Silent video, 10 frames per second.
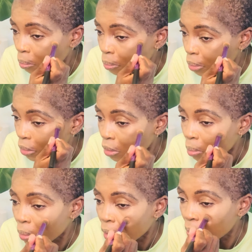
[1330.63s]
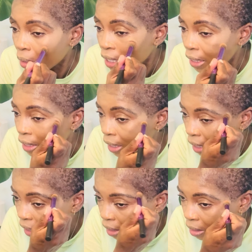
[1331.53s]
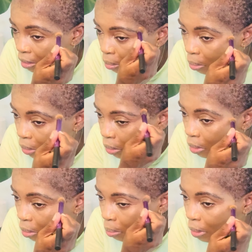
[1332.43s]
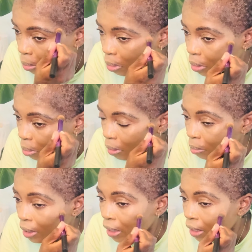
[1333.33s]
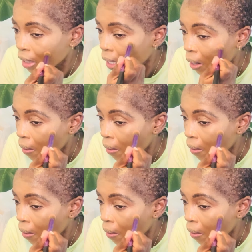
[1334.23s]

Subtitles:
proper blend it. Proper blend it.